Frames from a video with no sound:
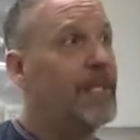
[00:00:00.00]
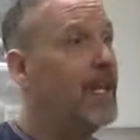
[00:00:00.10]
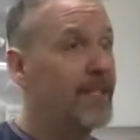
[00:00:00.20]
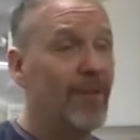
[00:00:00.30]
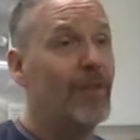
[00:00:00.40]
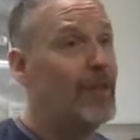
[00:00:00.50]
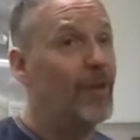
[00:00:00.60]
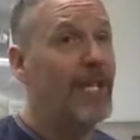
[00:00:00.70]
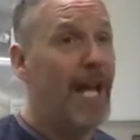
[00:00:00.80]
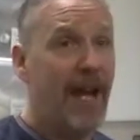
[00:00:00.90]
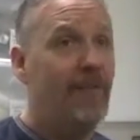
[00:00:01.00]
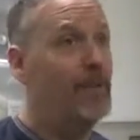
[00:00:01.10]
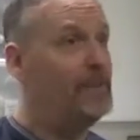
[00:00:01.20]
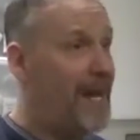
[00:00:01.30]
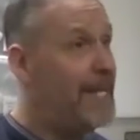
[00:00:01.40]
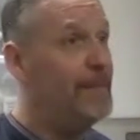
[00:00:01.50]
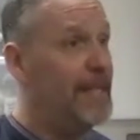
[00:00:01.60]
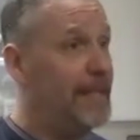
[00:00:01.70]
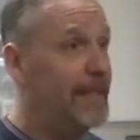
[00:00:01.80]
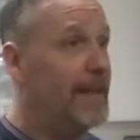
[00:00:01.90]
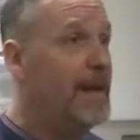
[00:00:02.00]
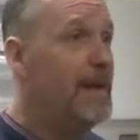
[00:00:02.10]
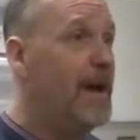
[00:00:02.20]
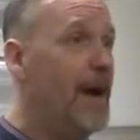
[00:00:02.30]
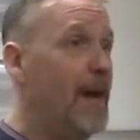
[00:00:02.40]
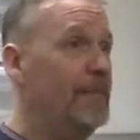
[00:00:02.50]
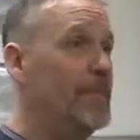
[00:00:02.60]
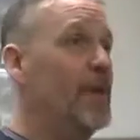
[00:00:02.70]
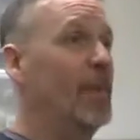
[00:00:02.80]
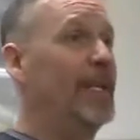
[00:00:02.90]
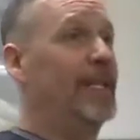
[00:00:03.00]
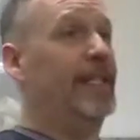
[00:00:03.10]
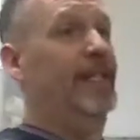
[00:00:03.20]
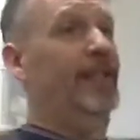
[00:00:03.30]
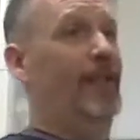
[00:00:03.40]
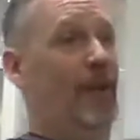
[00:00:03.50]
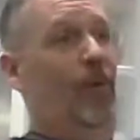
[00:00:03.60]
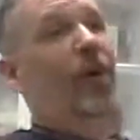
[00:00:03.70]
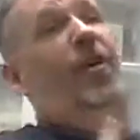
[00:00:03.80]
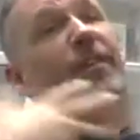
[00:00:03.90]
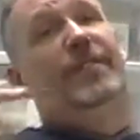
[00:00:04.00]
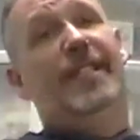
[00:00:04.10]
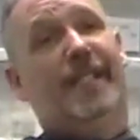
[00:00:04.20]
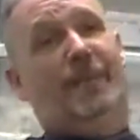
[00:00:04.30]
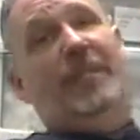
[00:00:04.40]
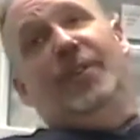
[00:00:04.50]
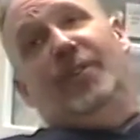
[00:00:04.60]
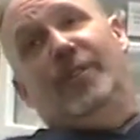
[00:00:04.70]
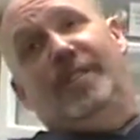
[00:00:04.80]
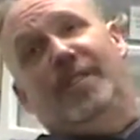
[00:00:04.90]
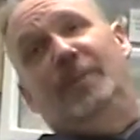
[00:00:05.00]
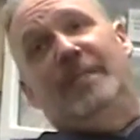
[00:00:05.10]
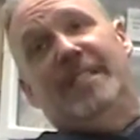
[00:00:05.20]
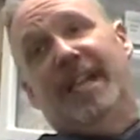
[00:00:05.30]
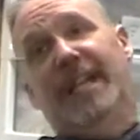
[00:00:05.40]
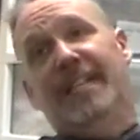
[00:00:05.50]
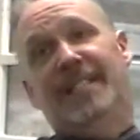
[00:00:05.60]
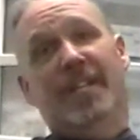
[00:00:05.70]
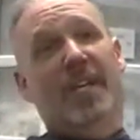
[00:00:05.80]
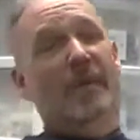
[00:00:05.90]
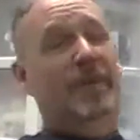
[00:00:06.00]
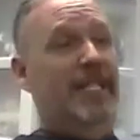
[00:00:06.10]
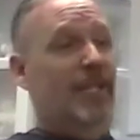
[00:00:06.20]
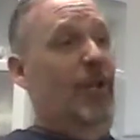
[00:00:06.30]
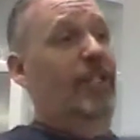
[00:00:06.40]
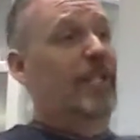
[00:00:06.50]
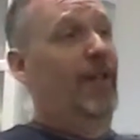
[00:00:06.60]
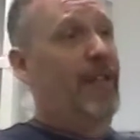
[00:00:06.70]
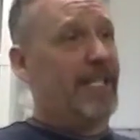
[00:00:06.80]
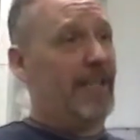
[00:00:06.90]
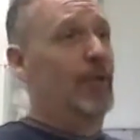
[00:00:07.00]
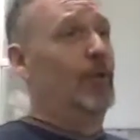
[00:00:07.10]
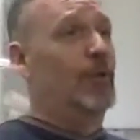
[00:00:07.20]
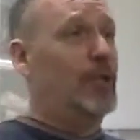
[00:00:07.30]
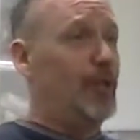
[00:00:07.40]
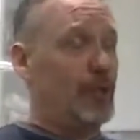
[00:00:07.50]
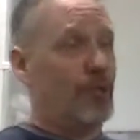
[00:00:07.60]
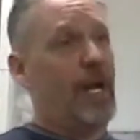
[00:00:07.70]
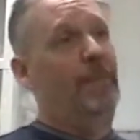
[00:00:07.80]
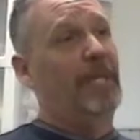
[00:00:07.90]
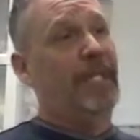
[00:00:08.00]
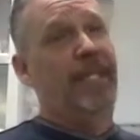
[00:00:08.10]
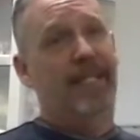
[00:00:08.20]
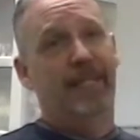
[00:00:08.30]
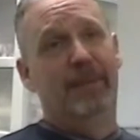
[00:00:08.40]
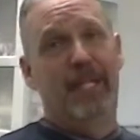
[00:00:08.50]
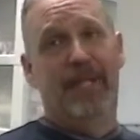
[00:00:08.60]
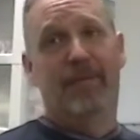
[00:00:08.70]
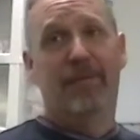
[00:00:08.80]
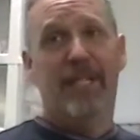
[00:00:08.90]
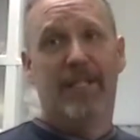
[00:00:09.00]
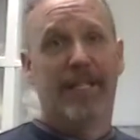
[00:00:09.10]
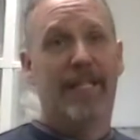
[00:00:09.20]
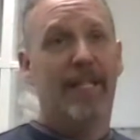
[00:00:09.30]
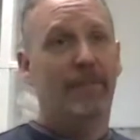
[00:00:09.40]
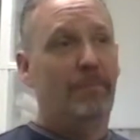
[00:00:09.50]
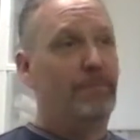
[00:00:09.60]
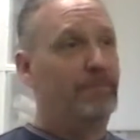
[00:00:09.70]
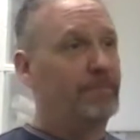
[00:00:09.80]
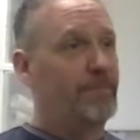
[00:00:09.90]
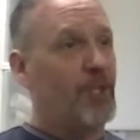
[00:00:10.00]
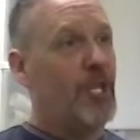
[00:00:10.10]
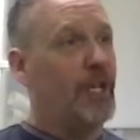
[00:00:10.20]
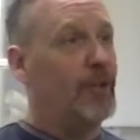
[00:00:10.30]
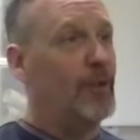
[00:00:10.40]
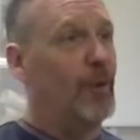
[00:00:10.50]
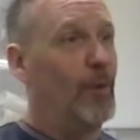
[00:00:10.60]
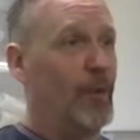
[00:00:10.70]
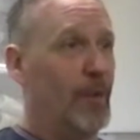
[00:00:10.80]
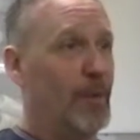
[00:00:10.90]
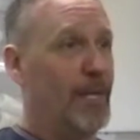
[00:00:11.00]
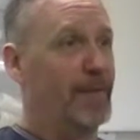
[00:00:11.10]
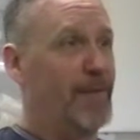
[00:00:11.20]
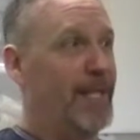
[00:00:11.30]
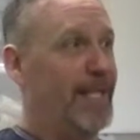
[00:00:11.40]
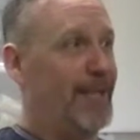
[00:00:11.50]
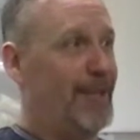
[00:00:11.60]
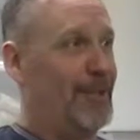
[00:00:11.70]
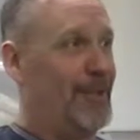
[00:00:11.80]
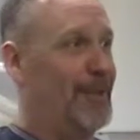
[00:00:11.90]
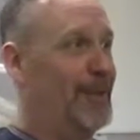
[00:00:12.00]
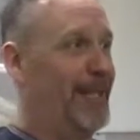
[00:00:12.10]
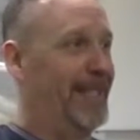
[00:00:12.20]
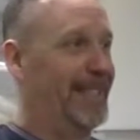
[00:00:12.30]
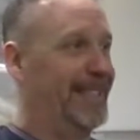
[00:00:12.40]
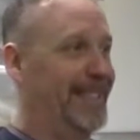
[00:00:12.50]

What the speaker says: Yeah, so that you can have a baby. Nobody, you know, all of this up here could still be tight, but as long as all that's loose, you can drop a kid in the middle of the field and keep shucking corn or whatever it is you're doing.